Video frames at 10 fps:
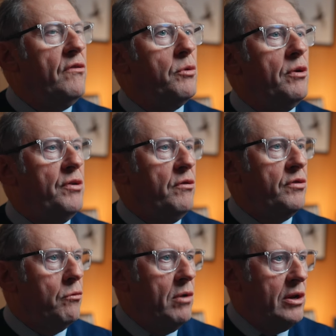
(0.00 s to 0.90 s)
to reduce
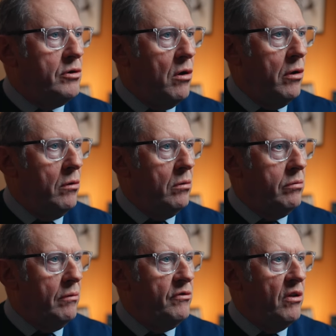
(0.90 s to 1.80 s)
the recoil,
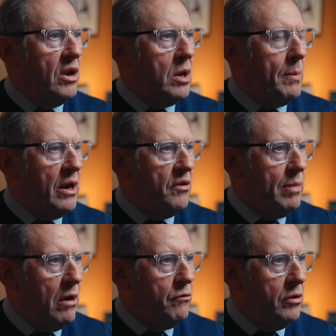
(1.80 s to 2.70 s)
the little bit less
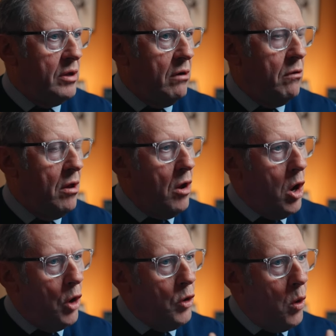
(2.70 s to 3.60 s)
powder in there,
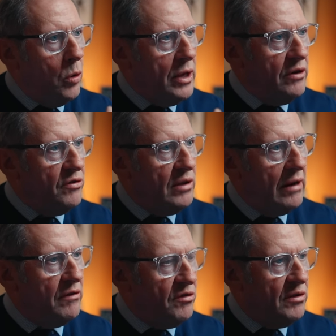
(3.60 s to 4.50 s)
and all these
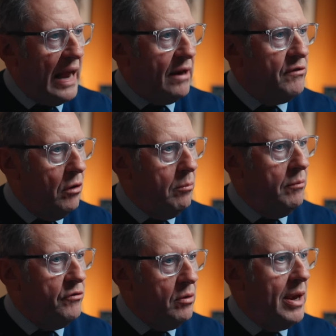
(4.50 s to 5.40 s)
things stacked
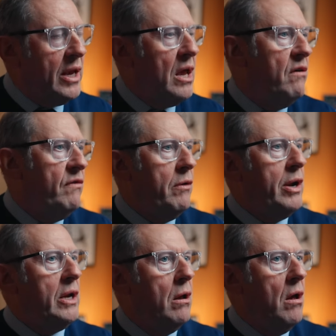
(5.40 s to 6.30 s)
up to make it a
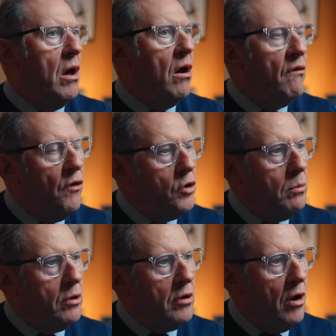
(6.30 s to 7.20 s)
very
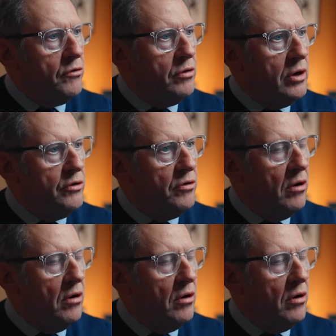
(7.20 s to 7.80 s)
affordable cartridge.